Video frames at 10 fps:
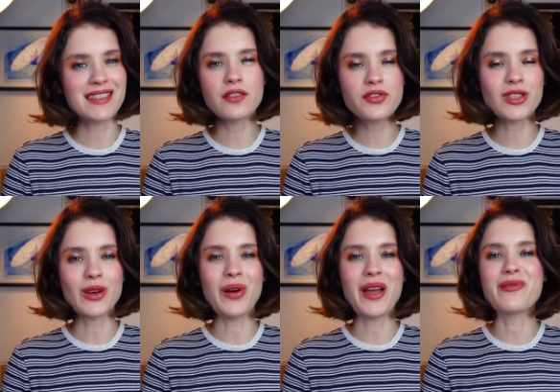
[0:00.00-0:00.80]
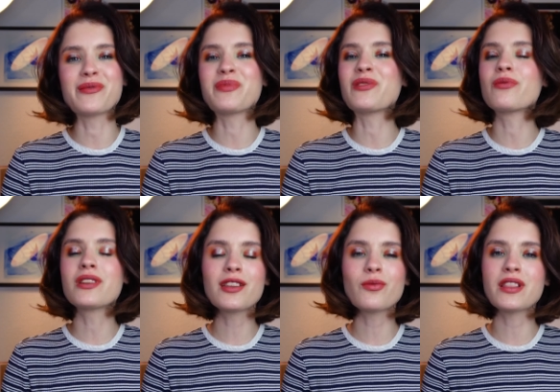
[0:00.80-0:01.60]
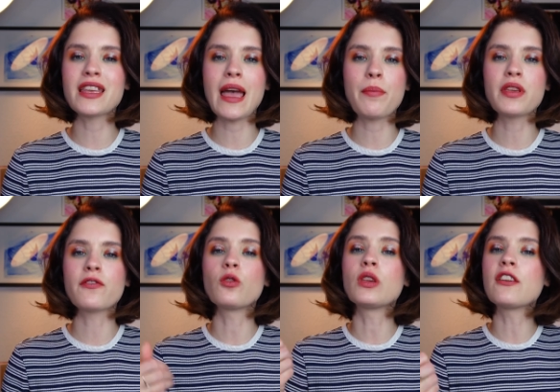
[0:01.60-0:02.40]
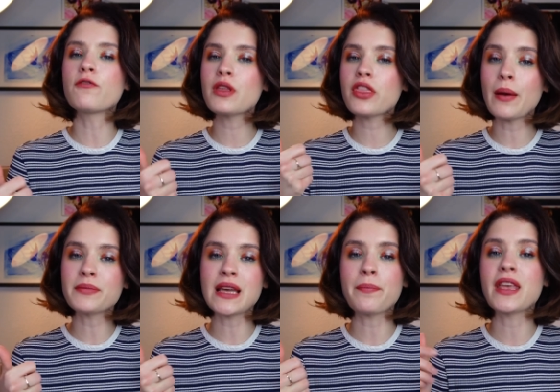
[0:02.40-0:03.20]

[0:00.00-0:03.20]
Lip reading: If so, I would be really happy if you give me a thumbs up,